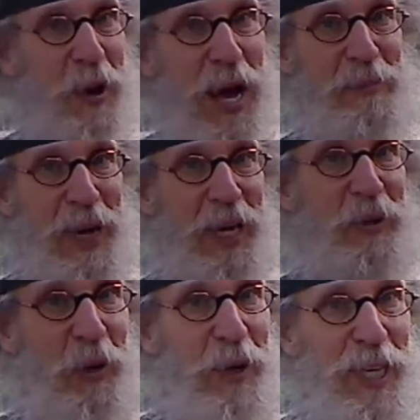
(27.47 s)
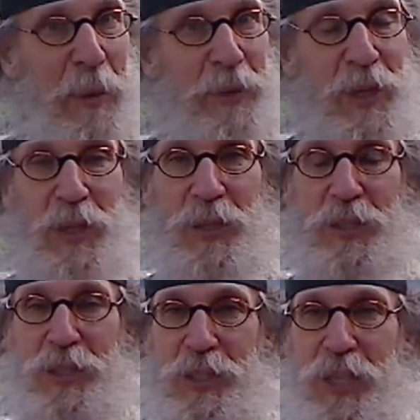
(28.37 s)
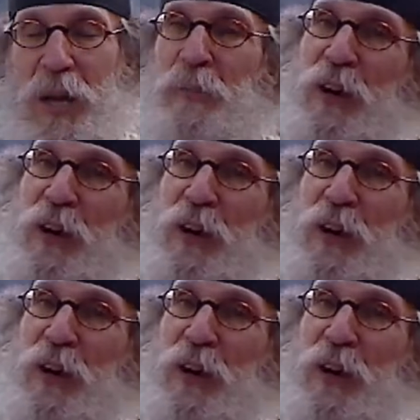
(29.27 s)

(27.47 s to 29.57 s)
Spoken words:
throughout my growing up years,